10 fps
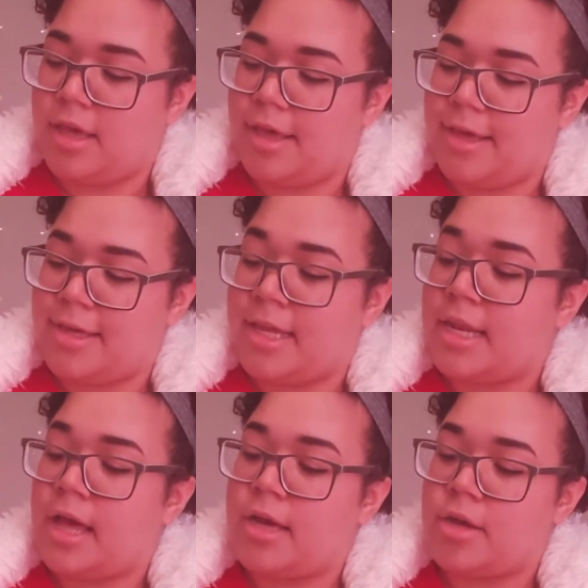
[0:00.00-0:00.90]
"And
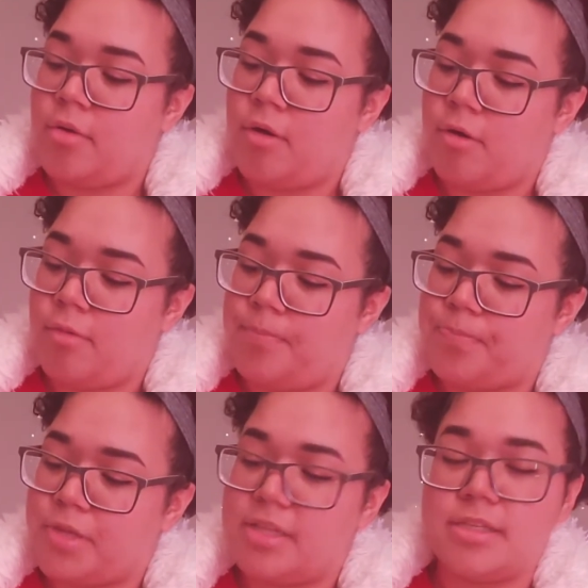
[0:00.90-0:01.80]
cannot go home
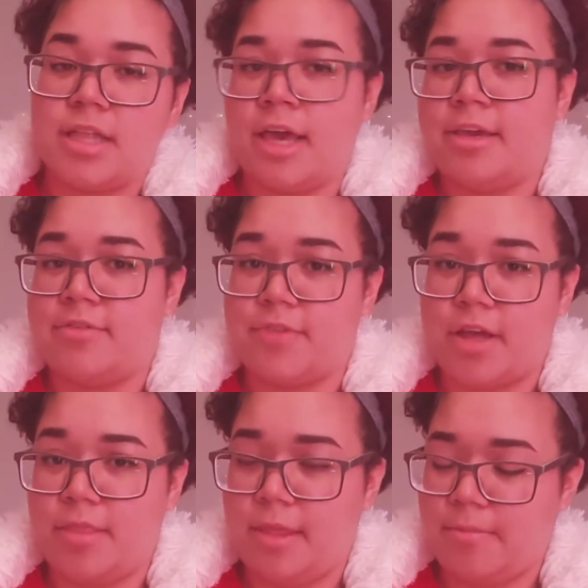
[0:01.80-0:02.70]
until I have
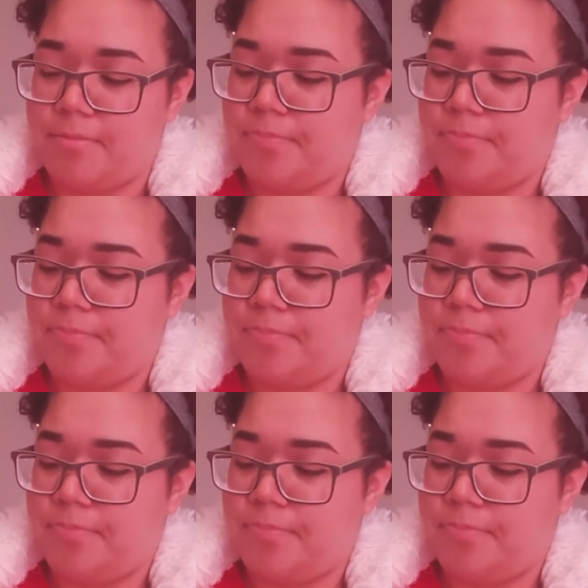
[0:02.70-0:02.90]
found them."